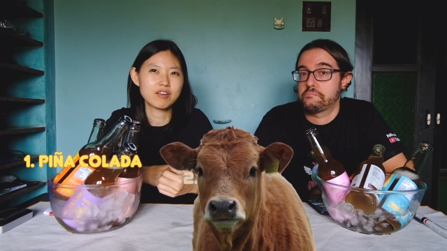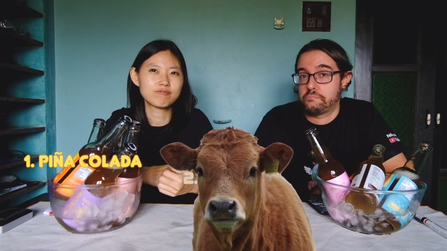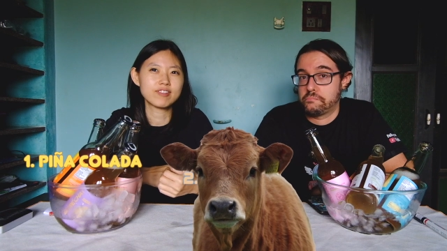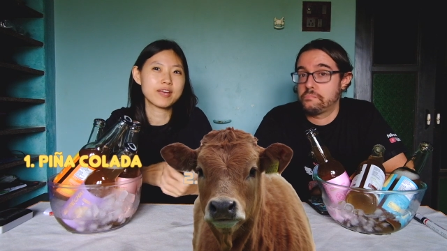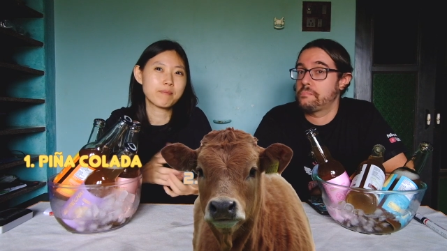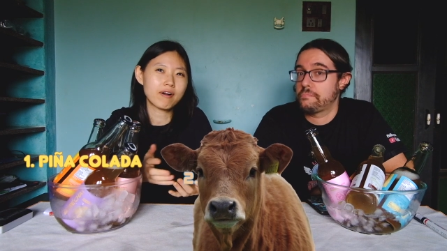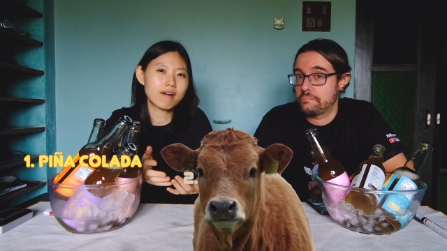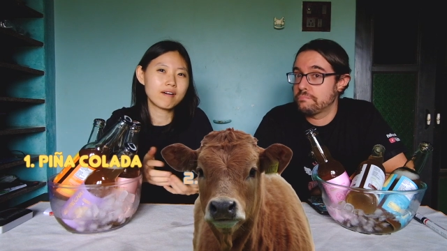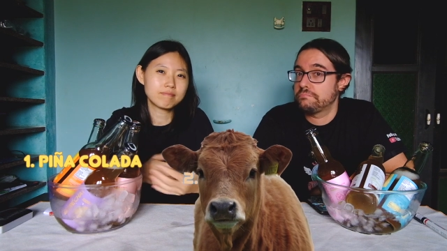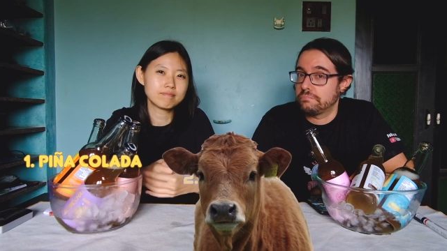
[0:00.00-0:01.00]

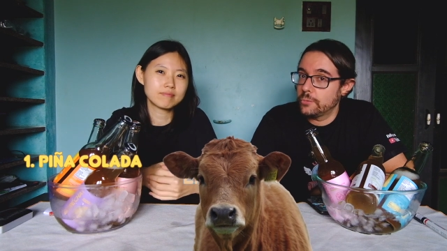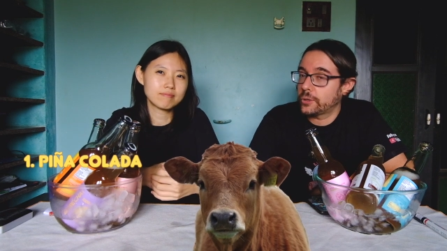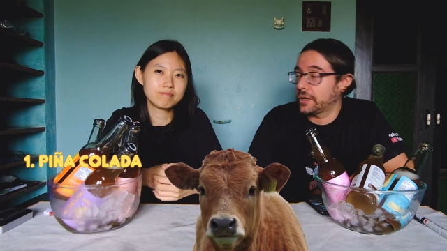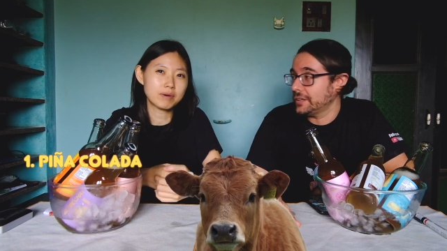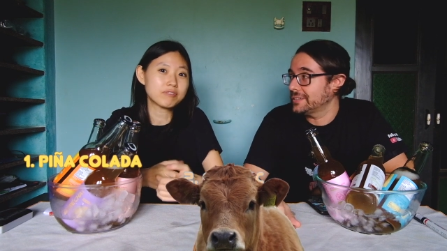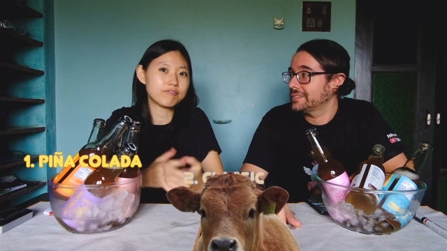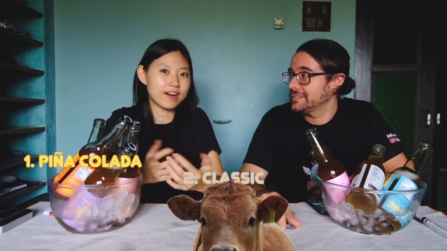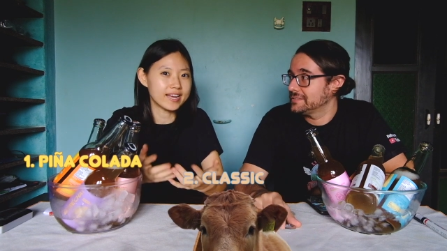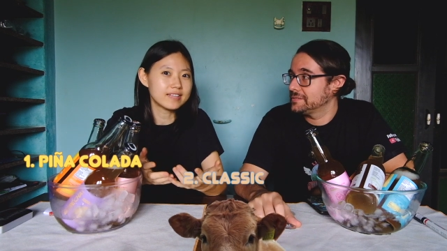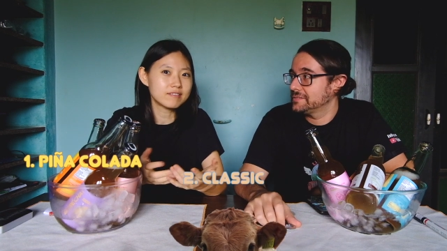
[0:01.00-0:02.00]
Speaker 1: flavor. Okay. But
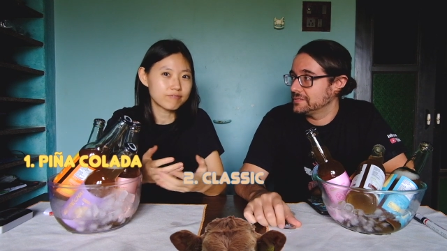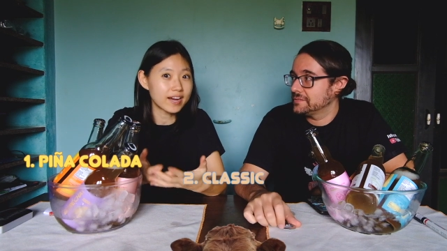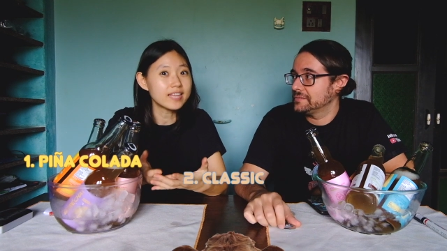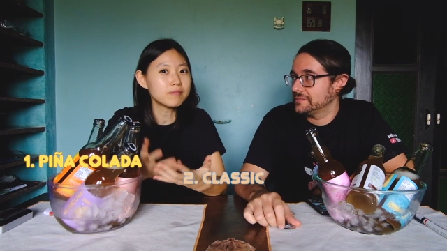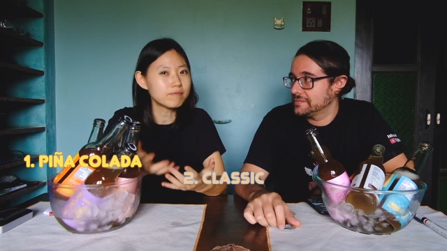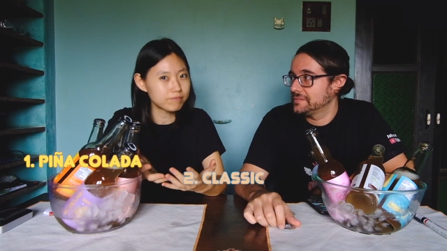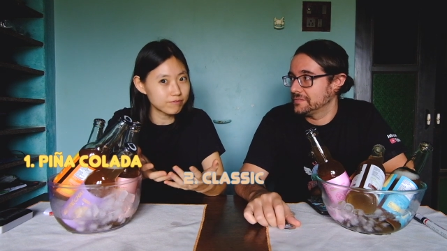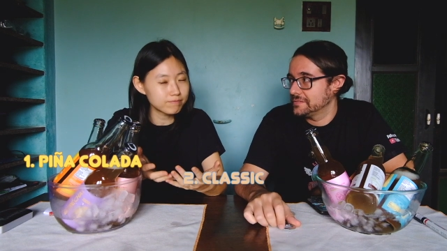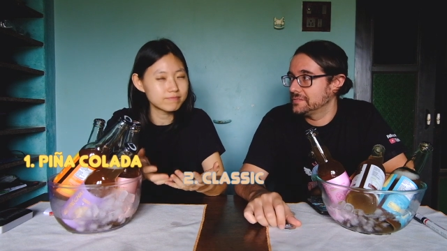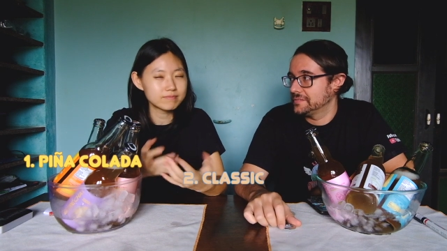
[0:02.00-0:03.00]
fine, fine,
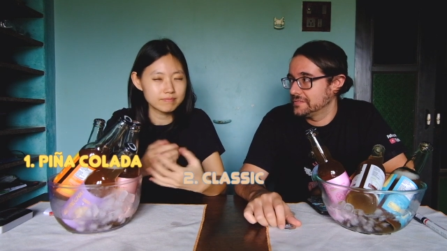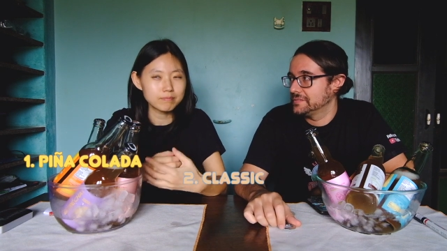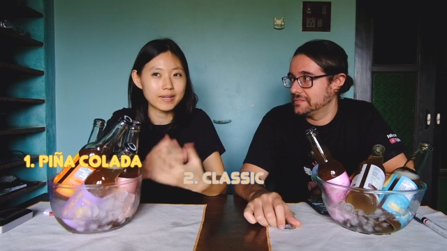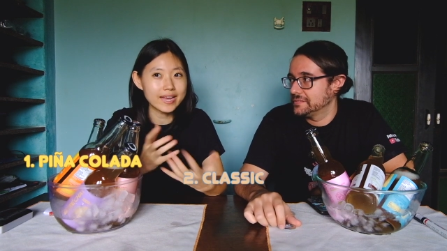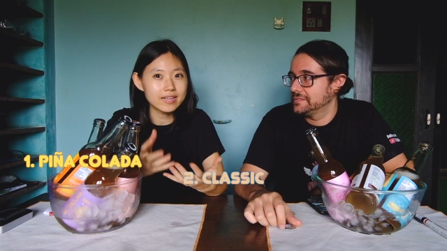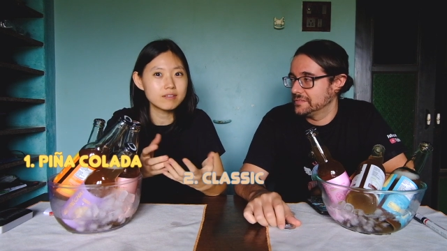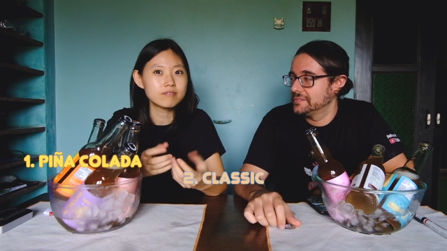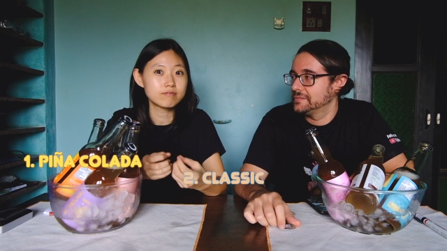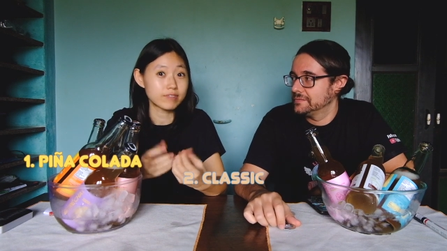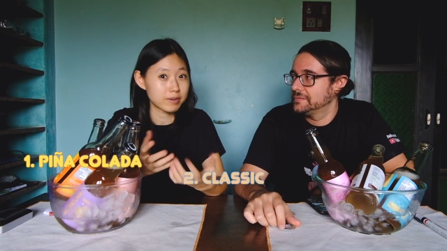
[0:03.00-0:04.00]

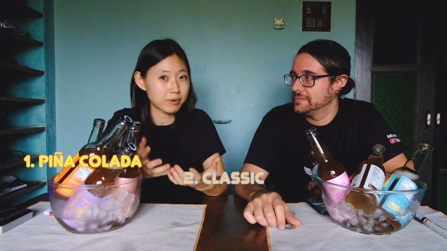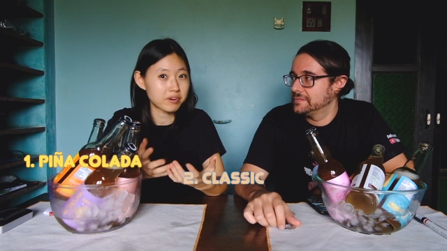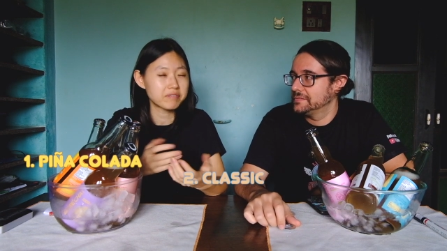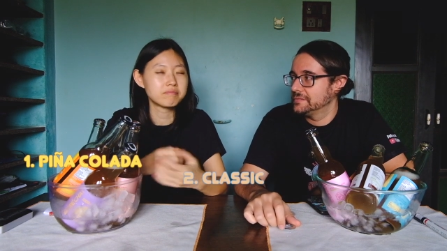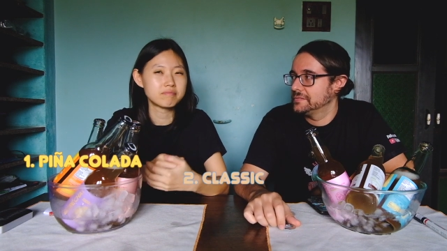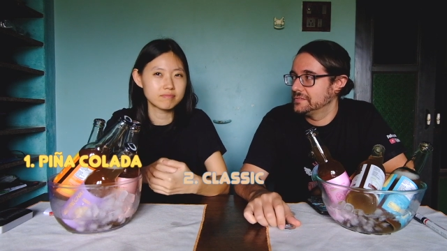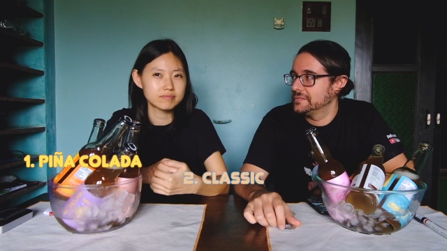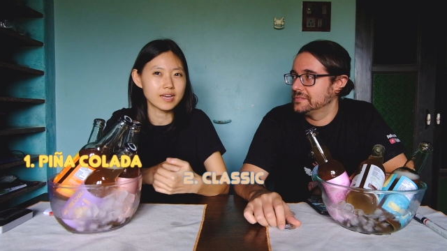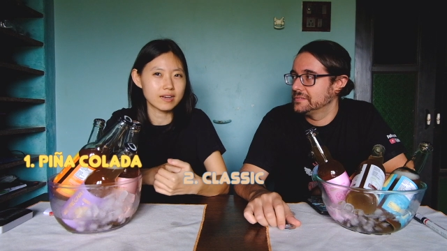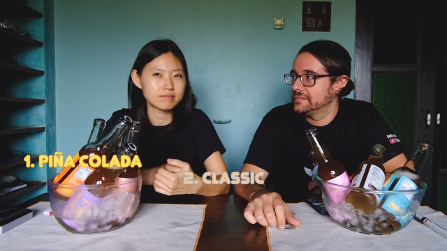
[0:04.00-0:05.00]
plain flavor.
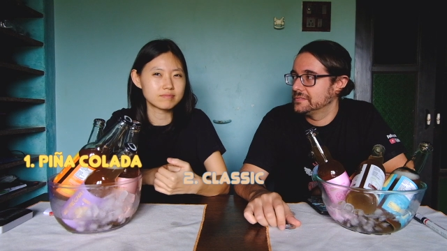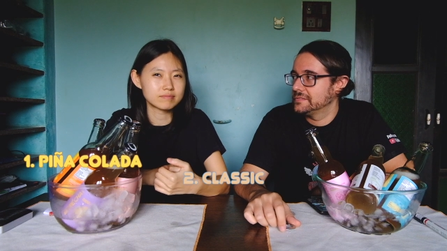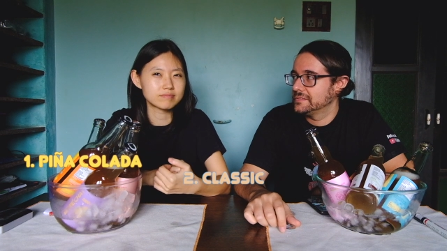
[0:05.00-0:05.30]
Yeah.